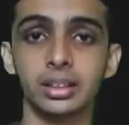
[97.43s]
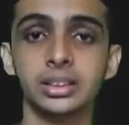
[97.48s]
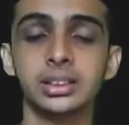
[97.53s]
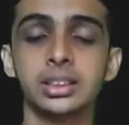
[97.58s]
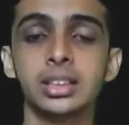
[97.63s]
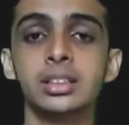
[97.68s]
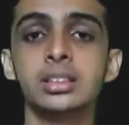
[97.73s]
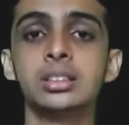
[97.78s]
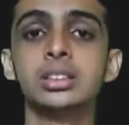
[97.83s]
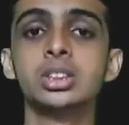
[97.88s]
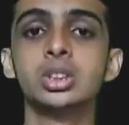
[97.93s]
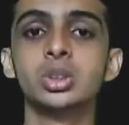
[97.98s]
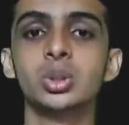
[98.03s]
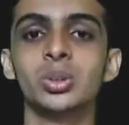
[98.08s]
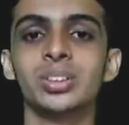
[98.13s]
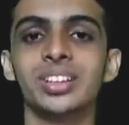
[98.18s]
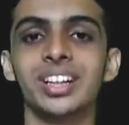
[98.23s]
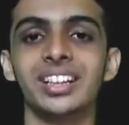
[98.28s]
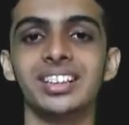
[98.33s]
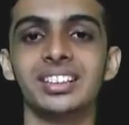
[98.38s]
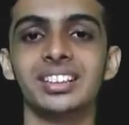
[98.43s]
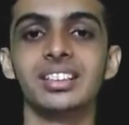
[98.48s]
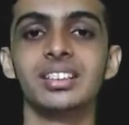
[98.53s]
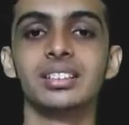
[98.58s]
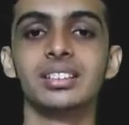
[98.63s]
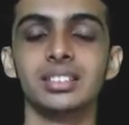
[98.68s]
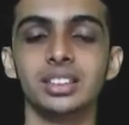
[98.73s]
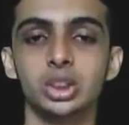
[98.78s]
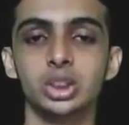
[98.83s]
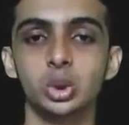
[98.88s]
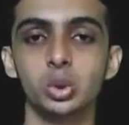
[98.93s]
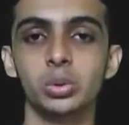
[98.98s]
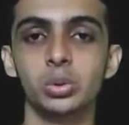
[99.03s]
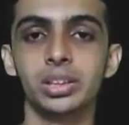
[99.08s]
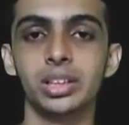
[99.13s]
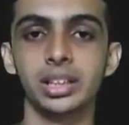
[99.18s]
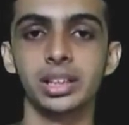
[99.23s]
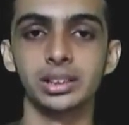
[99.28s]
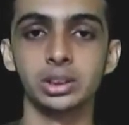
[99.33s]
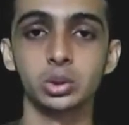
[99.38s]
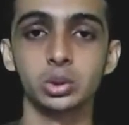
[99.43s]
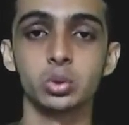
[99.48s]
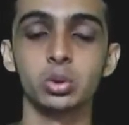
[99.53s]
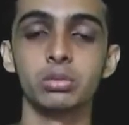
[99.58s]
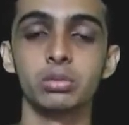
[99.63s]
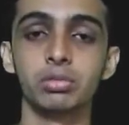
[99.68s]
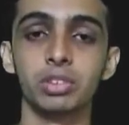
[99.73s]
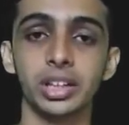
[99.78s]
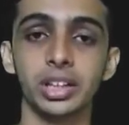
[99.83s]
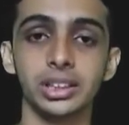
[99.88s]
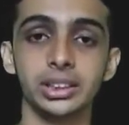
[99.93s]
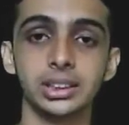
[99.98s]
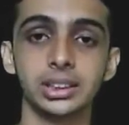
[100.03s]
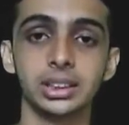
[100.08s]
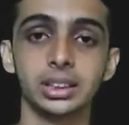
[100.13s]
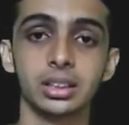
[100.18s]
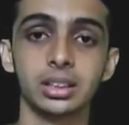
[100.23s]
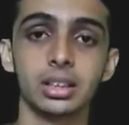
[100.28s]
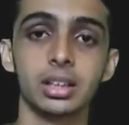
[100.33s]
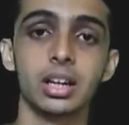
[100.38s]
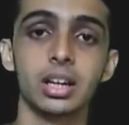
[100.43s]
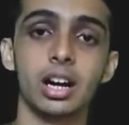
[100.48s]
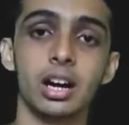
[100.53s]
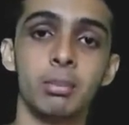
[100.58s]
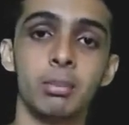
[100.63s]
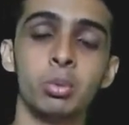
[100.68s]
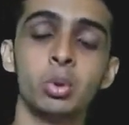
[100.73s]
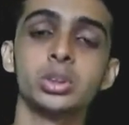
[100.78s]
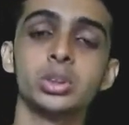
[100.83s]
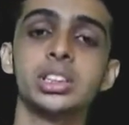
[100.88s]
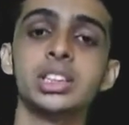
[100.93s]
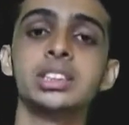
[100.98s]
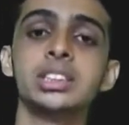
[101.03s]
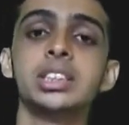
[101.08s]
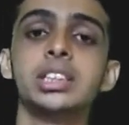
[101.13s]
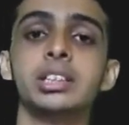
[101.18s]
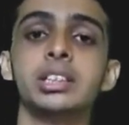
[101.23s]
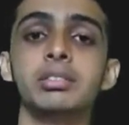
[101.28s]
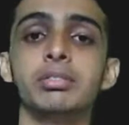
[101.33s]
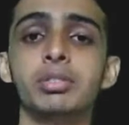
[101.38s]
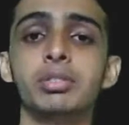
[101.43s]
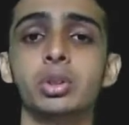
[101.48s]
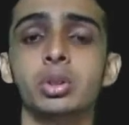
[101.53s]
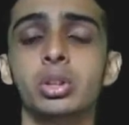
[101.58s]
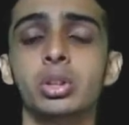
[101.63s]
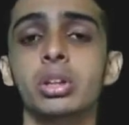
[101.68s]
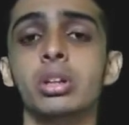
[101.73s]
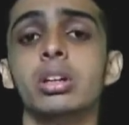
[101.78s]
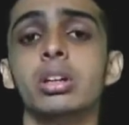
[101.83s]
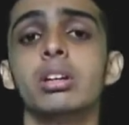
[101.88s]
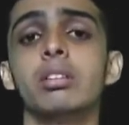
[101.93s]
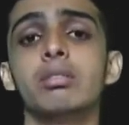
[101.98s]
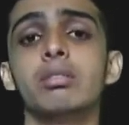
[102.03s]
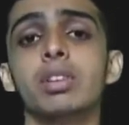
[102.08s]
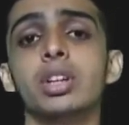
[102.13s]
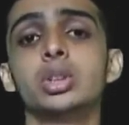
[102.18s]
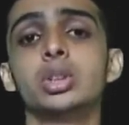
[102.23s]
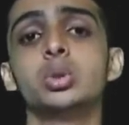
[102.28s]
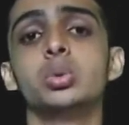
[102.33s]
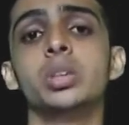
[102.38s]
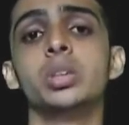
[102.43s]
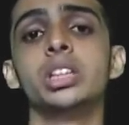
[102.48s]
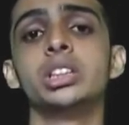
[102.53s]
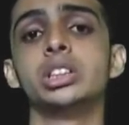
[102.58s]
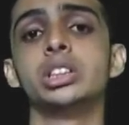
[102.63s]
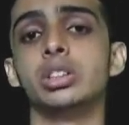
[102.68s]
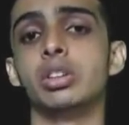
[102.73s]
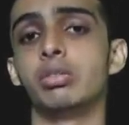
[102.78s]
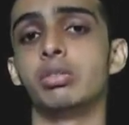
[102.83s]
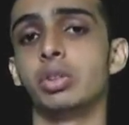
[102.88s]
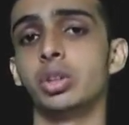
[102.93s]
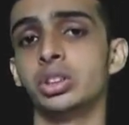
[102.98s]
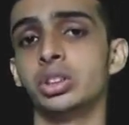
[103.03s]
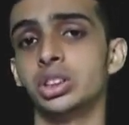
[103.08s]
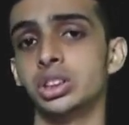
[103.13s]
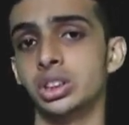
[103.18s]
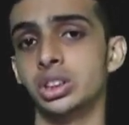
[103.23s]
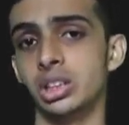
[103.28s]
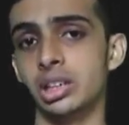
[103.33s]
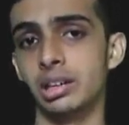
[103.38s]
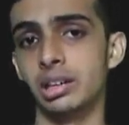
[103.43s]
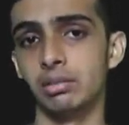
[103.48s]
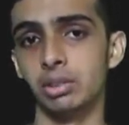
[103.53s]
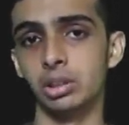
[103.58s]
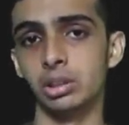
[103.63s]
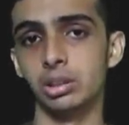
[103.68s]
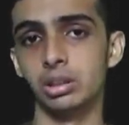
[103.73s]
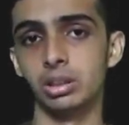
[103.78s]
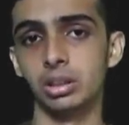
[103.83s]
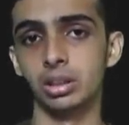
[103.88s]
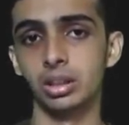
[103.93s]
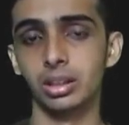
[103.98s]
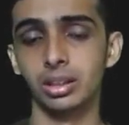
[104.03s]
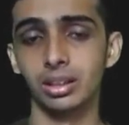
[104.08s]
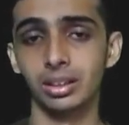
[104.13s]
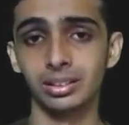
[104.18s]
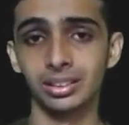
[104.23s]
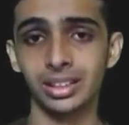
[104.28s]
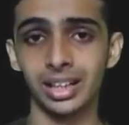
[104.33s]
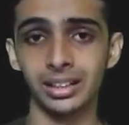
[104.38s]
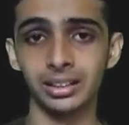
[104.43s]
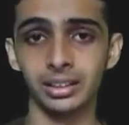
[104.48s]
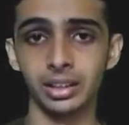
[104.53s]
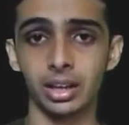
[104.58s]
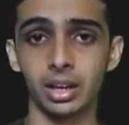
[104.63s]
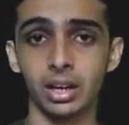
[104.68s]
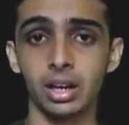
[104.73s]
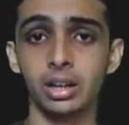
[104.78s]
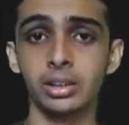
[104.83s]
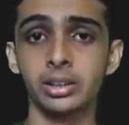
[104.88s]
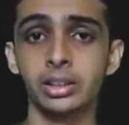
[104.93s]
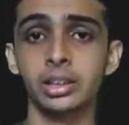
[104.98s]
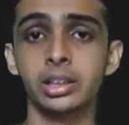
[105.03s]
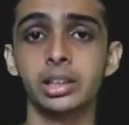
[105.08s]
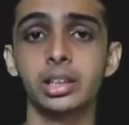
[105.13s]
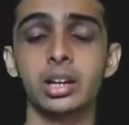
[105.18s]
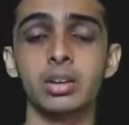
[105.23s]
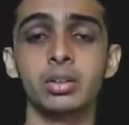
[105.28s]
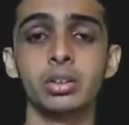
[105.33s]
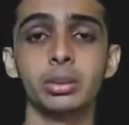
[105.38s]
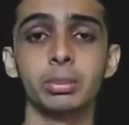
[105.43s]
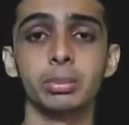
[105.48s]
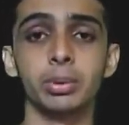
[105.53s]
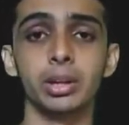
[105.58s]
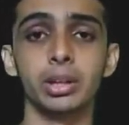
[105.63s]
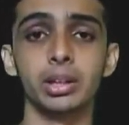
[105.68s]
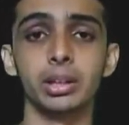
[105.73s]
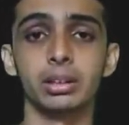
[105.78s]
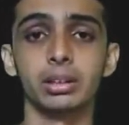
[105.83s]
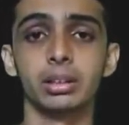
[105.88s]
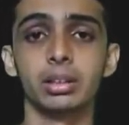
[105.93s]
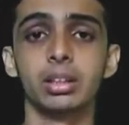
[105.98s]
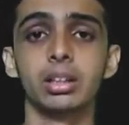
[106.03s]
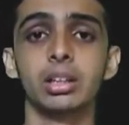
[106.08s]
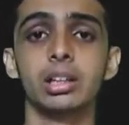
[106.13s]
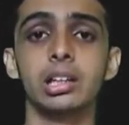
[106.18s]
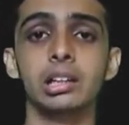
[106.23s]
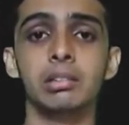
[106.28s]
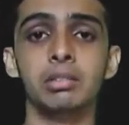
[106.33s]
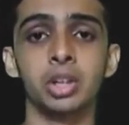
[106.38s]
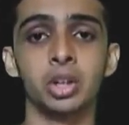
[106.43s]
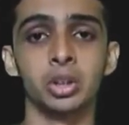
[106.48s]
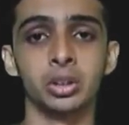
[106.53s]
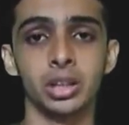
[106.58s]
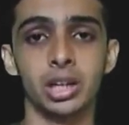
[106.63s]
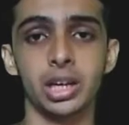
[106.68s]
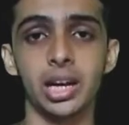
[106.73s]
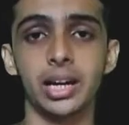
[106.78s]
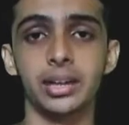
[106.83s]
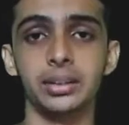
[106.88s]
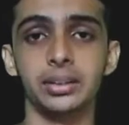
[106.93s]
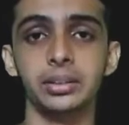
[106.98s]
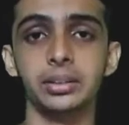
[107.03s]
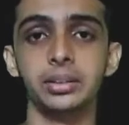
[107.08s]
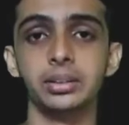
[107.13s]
results show that the juvenile stoneflies are more sensitive to the fluctuation of oxygen level than their adult counterpart living on the land.